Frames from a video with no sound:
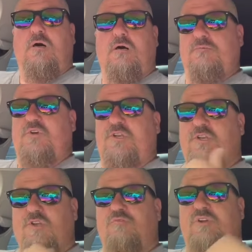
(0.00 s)
I'm not
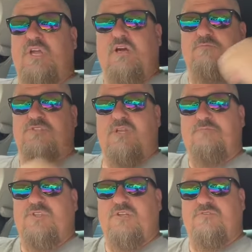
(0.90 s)
in Newbury yet, I'm just
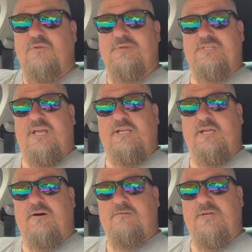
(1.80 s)
emptying a few bits out of the
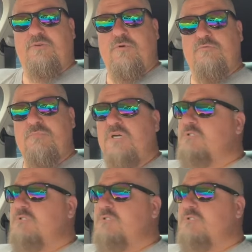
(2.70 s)
car to make room.